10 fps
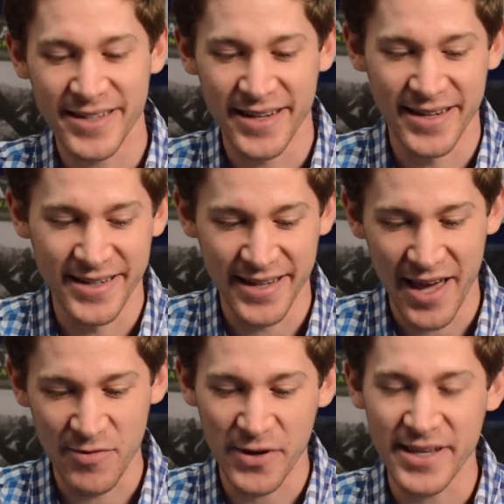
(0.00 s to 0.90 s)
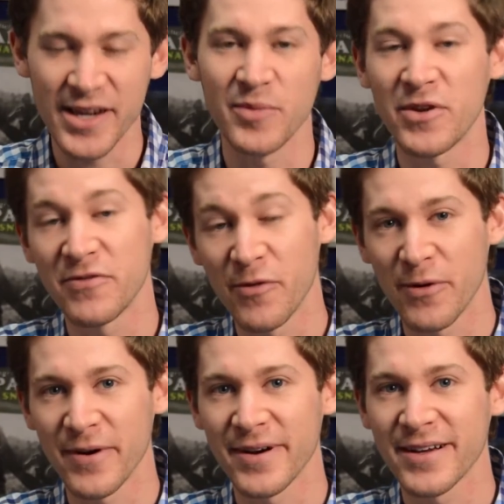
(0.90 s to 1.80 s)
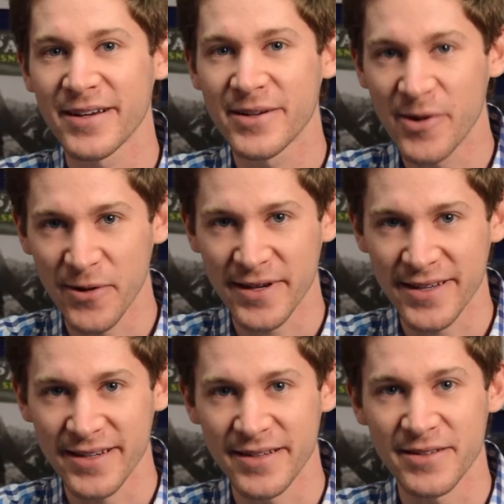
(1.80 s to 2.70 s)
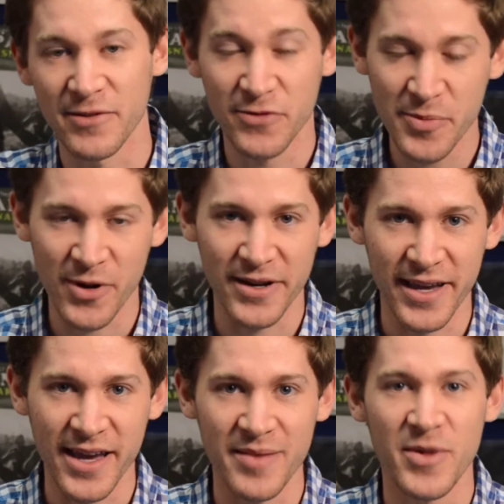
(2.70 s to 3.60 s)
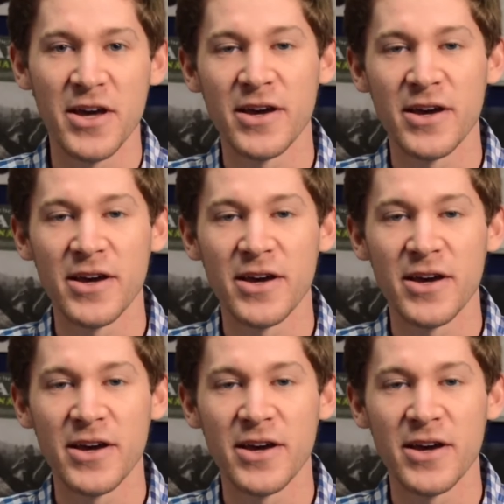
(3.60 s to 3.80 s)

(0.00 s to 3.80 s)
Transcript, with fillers: Uh, every year before Cortaca, the football game,